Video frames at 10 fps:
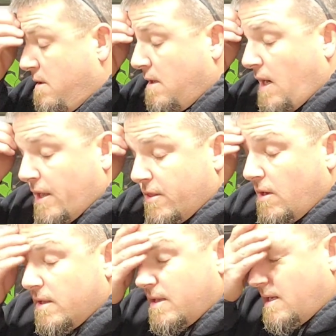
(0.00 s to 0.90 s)
I
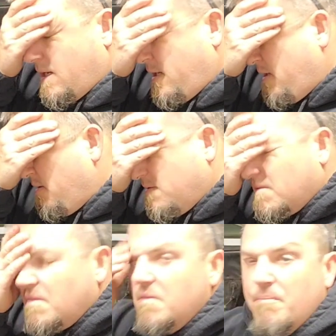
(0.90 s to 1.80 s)
thought that I
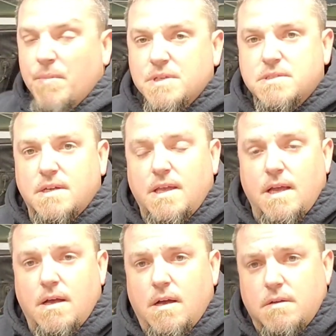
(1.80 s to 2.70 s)
missed a
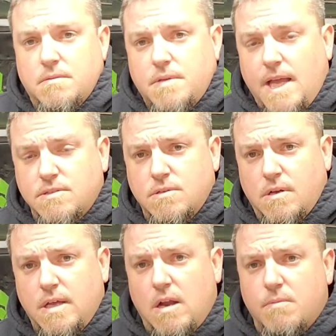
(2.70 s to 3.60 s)
castle
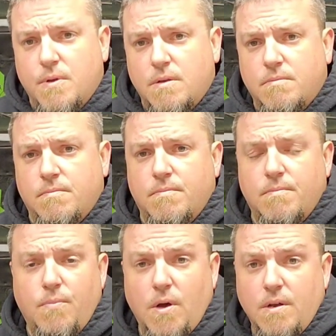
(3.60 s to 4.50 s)
nut cotter pin,
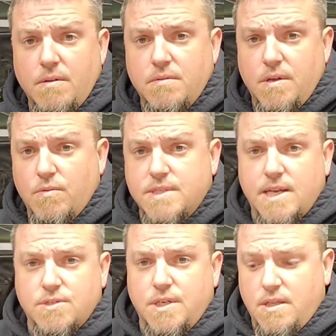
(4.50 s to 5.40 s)
but it was
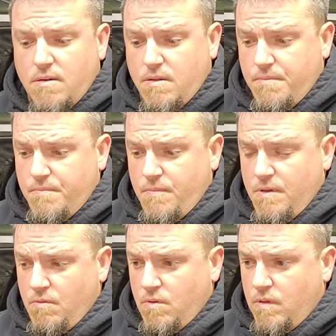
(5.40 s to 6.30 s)
actually in there.
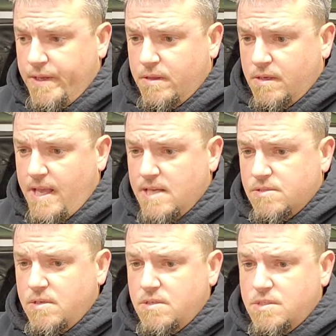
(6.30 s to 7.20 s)
It looked like the
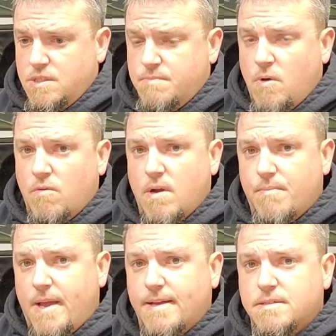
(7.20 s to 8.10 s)
castle nut just spun right
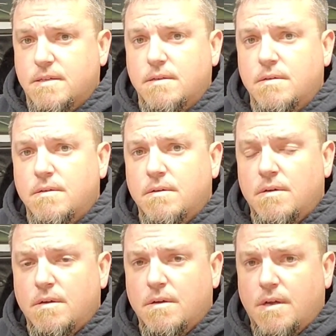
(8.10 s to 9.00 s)
past it,
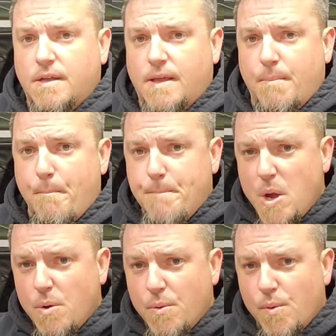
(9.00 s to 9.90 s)
and then
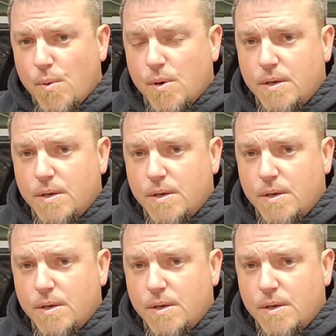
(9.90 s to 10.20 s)
boo.